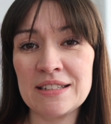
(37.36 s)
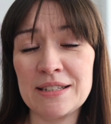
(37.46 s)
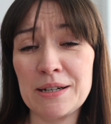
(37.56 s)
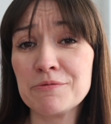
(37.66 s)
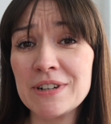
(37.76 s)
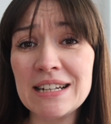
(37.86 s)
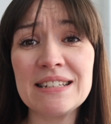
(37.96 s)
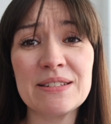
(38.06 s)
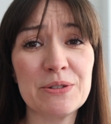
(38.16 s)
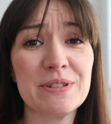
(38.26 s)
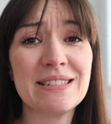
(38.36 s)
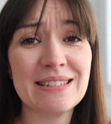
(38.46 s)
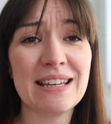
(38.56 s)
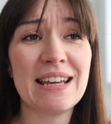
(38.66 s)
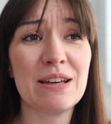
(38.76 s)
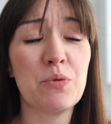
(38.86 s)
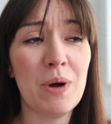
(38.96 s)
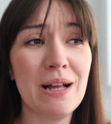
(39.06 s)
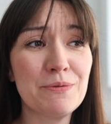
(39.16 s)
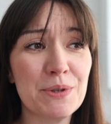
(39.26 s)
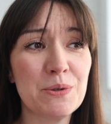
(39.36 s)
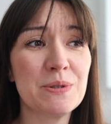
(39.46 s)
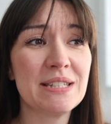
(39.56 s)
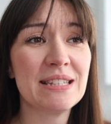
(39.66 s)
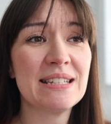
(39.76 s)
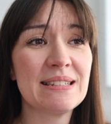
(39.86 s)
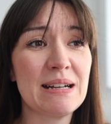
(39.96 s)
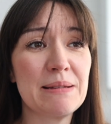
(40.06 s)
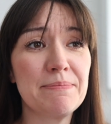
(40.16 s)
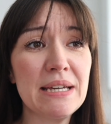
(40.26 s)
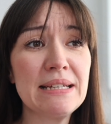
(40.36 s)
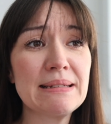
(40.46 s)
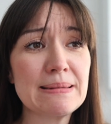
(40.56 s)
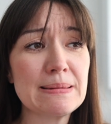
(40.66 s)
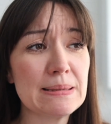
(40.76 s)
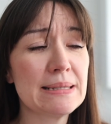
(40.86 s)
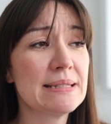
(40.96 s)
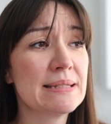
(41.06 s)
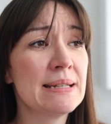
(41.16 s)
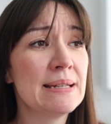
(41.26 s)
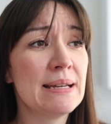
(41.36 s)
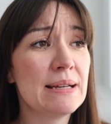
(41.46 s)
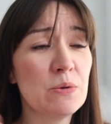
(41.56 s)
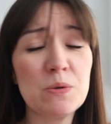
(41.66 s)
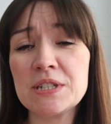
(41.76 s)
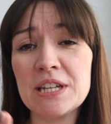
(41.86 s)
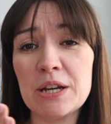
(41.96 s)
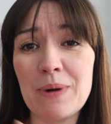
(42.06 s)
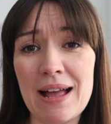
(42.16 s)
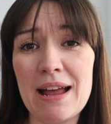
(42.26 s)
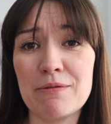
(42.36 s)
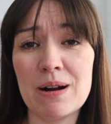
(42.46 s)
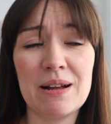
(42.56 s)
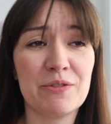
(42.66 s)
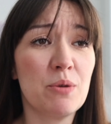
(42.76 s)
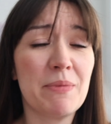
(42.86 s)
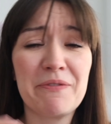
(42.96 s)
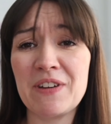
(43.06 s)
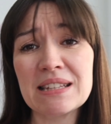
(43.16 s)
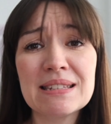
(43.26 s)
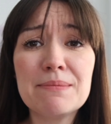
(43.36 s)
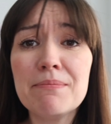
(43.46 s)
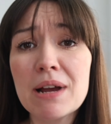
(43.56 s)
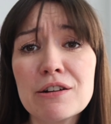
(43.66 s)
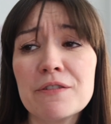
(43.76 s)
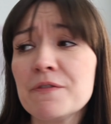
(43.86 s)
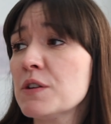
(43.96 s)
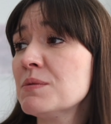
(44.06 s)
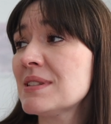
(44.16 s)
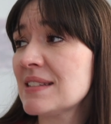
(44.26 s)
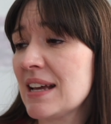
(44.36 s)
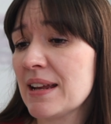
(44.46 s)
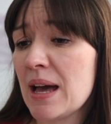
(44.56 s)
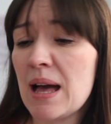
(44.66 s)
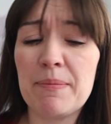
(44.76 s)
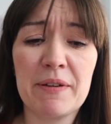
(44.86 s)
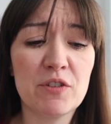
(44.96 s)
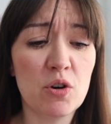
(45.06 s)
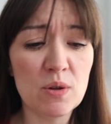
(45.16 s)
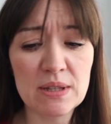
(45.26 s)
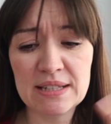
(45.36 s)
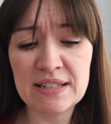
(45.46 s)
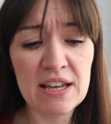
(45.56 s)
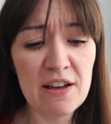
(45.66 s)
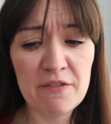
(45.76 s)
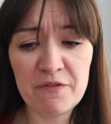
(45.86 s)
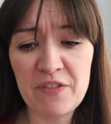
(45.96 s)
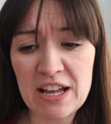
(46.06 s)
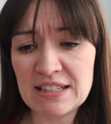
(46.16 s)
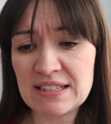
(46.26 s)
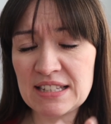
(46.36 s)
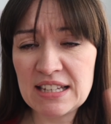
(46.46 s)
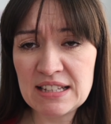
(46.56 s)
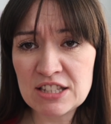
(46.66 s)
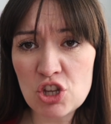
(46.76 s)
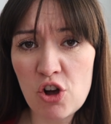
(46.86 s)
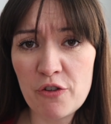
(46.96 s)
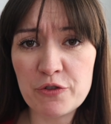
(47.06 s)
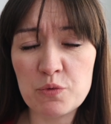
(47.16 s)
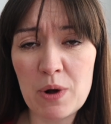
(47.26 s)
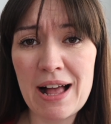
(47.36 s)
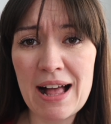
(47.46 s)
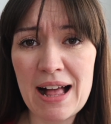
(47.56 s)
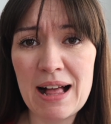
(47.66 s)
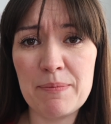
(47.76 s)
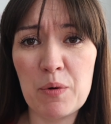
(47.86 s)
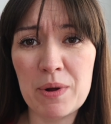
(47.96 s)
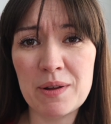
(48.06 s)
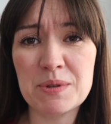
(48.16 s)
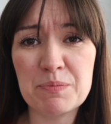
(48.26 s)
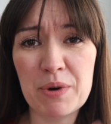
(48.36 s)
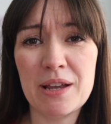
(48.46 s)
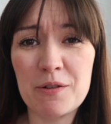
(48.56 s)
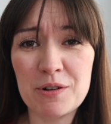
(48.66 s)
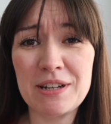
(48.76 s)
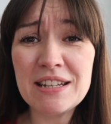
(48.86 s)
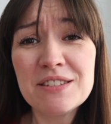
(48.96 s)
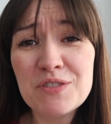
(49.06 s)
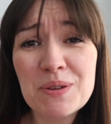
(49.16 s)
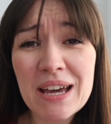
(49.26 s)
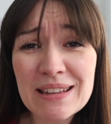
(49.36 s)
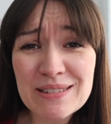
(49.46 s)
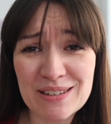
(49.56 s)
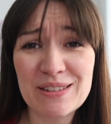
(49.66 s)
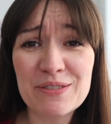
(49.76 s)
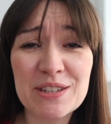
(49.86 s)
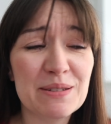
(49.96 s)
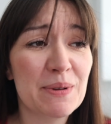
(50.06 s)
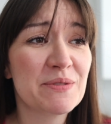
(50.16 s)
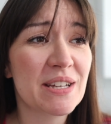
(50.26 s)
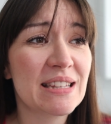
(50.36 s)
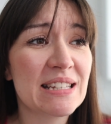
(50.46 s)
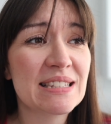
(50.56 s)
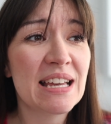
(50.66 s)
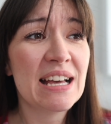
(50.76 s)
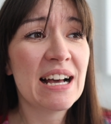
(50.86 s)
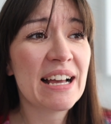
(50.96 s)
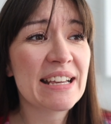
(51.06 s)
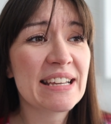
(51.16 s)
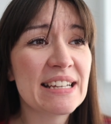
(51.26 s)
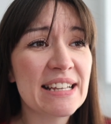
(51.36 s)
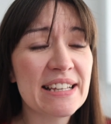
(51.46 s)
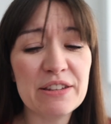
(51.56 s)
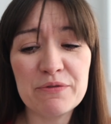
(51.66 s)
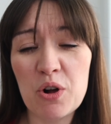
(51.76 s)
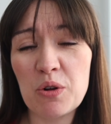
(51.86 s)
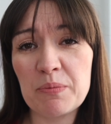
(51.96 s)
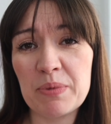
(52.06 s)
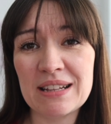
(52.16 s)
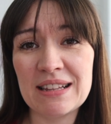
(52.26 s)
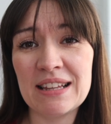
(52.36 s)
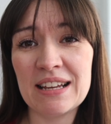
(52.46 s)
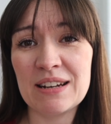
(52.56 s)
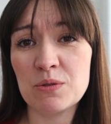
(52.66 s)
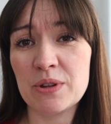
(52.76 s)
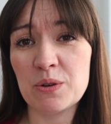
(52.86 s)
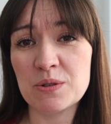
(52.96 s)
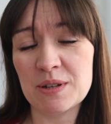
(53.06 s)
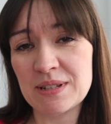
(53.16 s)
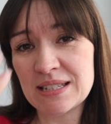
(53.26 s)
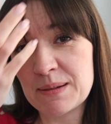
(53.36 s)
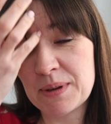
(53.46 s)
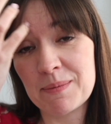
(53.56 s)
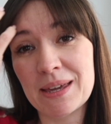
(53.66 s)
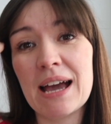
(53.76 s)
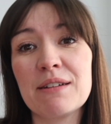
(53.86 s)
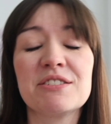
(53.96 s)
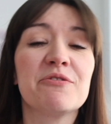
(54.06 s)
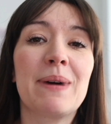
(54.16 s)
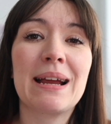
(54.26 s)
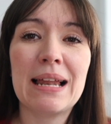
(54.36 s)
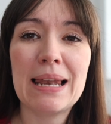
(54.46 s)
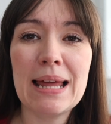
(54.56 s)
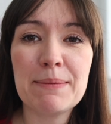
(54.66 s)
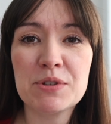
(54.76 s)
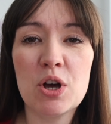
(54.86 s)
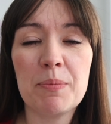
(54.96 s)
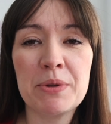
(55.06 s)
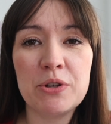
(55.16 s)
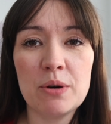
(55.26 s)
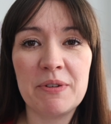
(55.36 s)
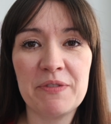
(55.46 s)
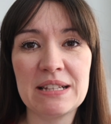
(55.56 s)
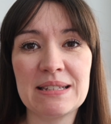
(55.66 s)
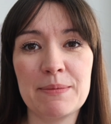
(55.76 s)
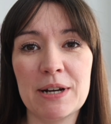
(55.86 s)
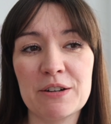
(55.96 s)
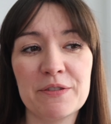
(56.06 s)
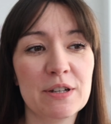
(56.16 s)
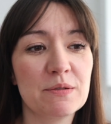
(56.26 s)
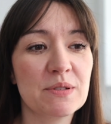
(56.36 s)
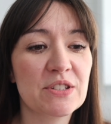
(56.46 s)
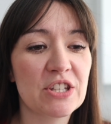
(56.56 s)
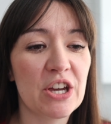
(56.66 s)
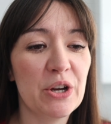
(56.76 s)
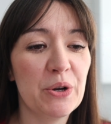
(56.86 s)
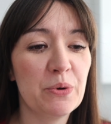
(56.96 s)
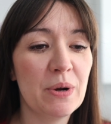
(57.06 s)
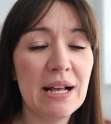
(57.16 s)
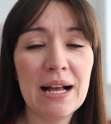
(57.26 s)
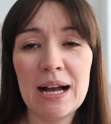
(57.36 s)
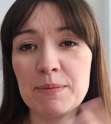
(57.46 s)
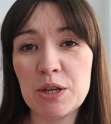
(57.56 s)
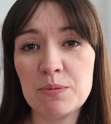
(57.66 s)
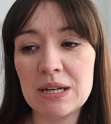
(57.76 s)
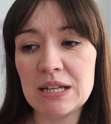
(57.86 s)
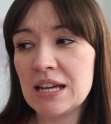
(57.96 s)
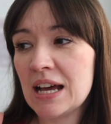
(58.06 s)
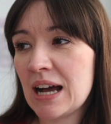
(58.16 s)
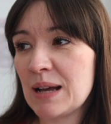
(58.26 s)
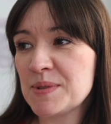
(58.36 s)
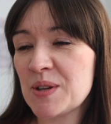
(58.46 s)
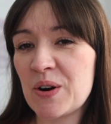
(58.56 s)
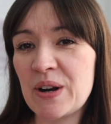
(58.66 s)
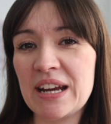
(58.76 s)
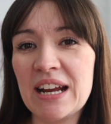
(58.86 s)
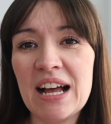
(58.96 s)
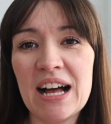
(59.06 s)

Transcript: Now, I'm really sorry to say that while recording this, I made a slight audio error. I've got my fancy microphone set up. I've got all this fancy software. But when I was bringing on an interview guest, it's the first time I've done this, I clicked the wrong button and all the audio ended up coming out of my laptop, not my fancy microphone. So I'm human. I'm sorry.